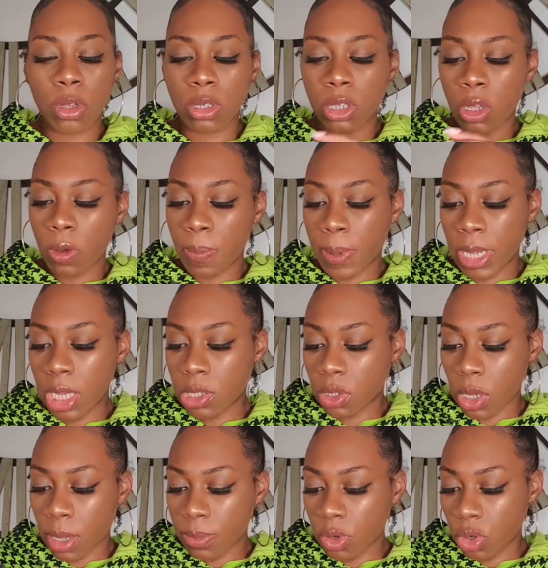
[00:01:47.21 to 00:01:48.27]
so big, so
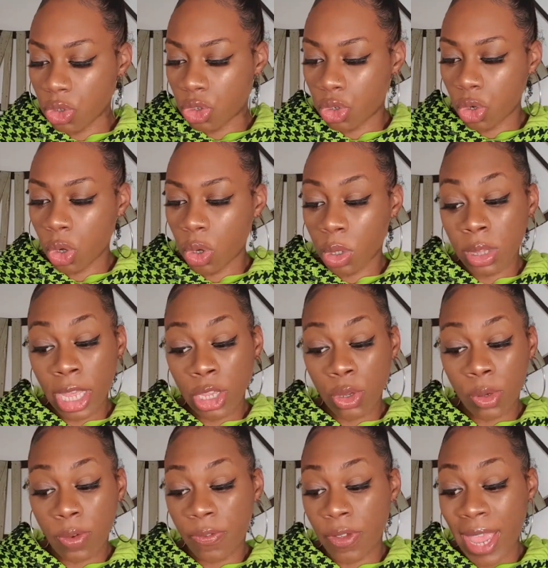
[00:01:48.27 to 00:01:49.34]
I'm not sure that you
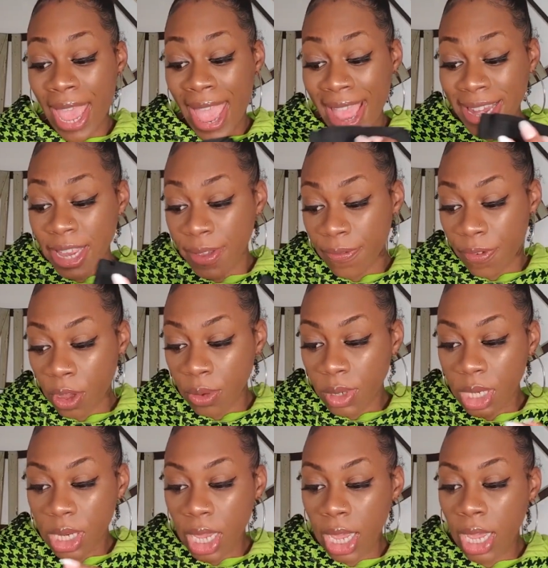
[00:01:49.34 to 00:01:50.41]
could fit any phone
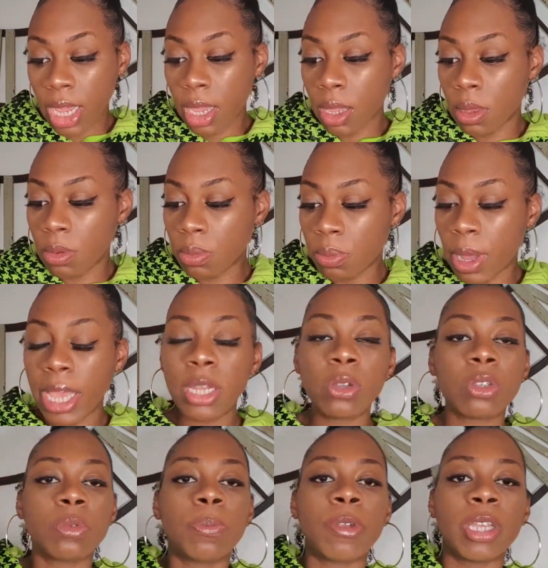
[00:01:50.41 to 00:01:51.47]
in here, but it
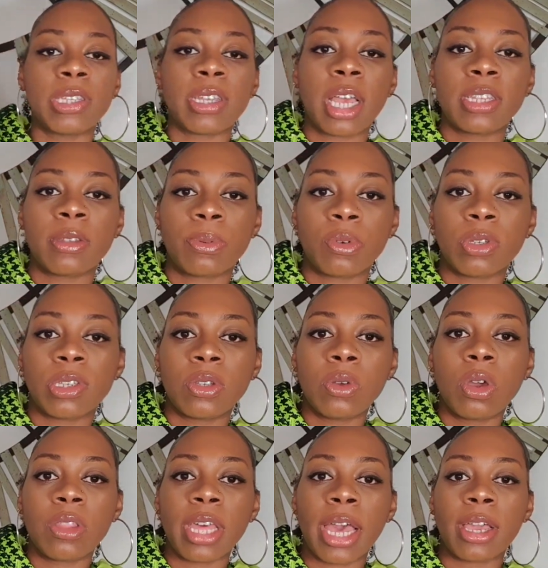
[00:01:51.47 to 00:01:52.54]
looks pretty sizable. It's still
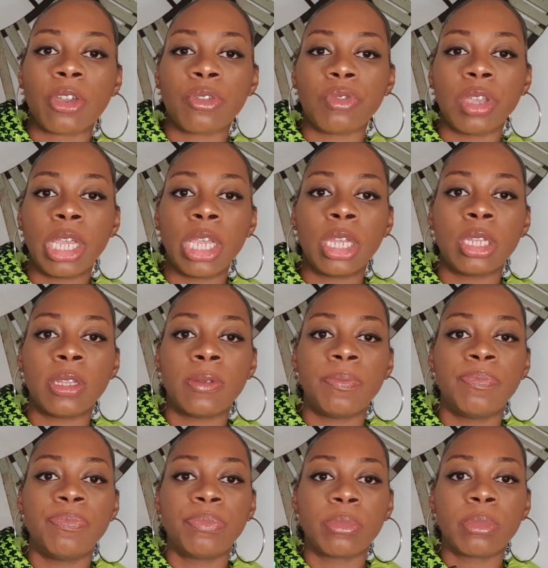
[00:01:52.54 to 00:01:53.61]
got that green
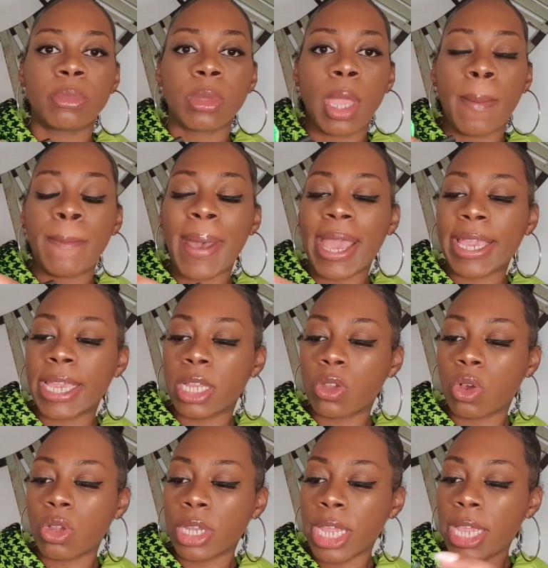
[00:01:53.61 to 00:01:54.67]
backing
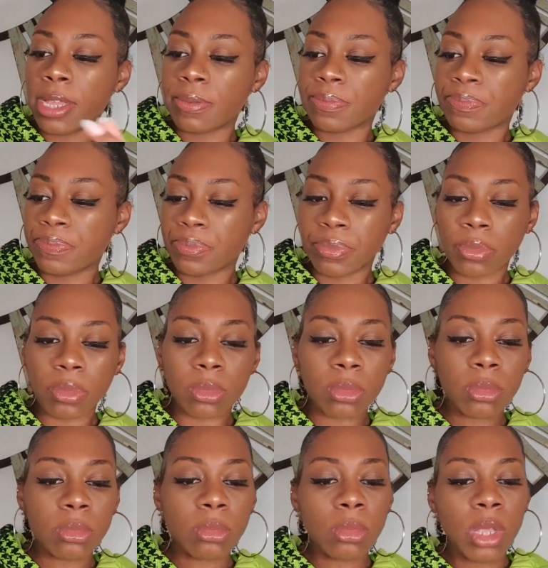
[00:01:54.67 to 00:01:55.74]
on it,
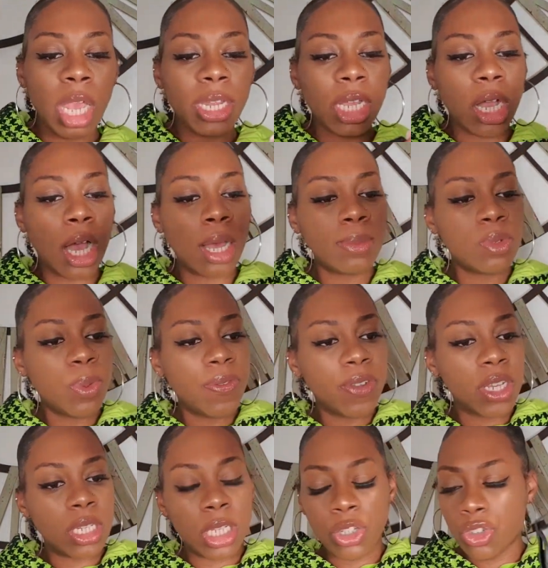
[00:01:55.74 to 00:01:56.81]
and it comes with an
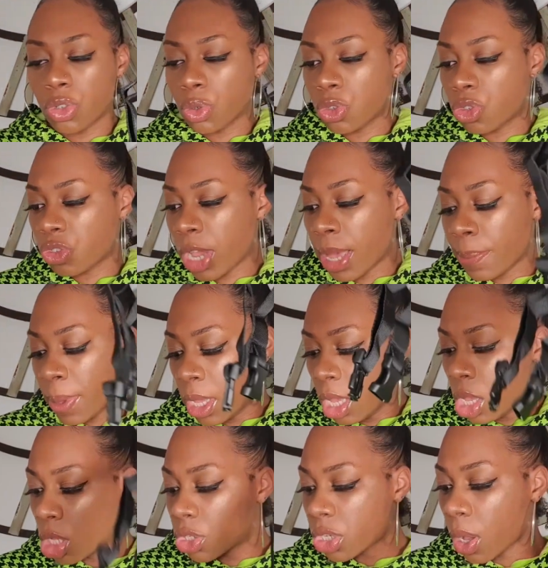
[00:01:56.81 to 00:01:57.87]
additional strap,
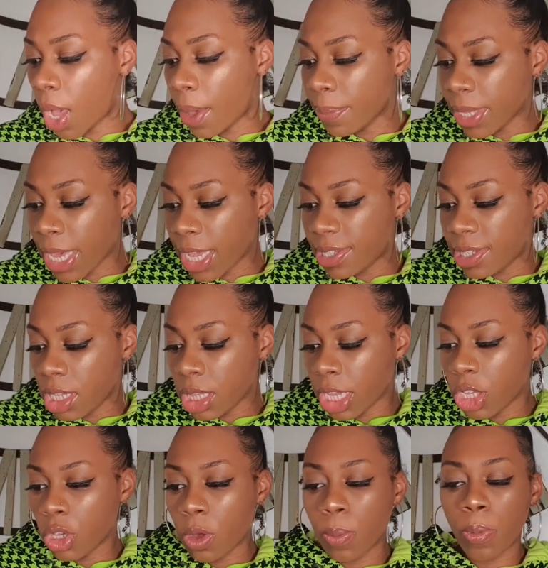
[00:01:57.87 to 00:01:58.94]
so I'm guessing that
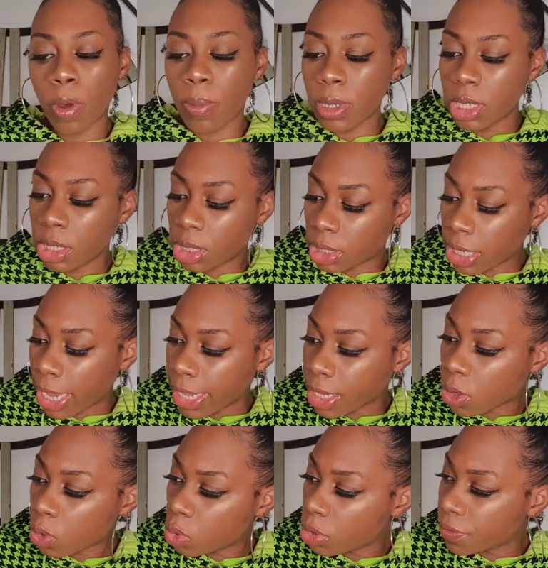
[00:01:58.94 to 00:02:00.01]
you can probably
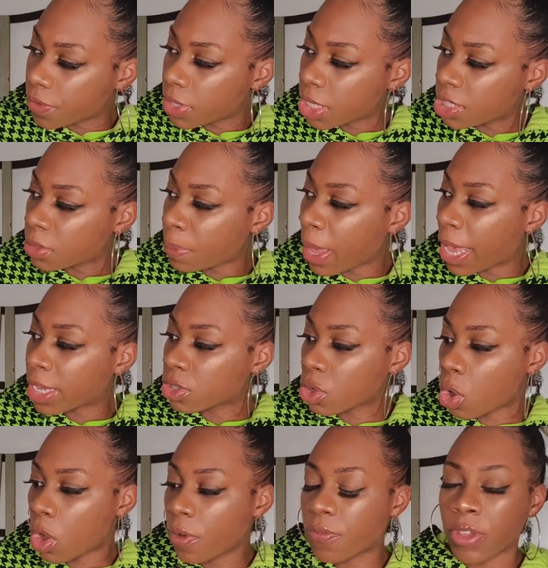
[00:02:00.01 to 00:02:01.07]
take all of these bags
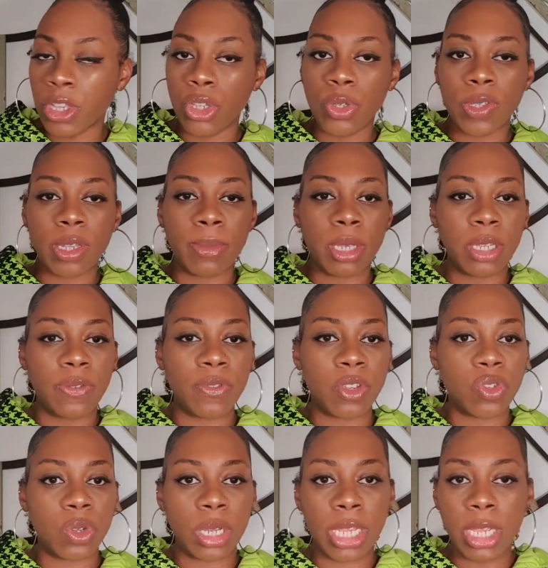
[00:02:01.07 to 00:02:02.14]
off and use them
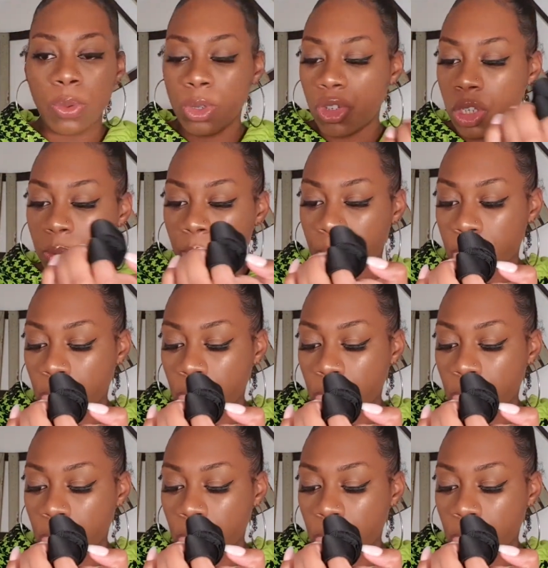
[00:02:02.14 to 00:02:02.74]
individually, which is pretty